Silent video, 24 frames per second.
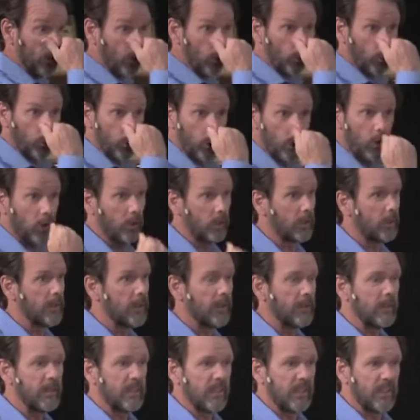of the world
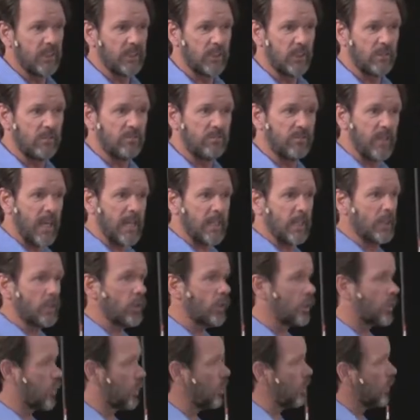has invaded the
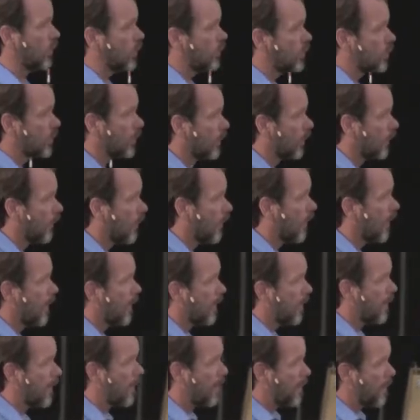church. Yeah.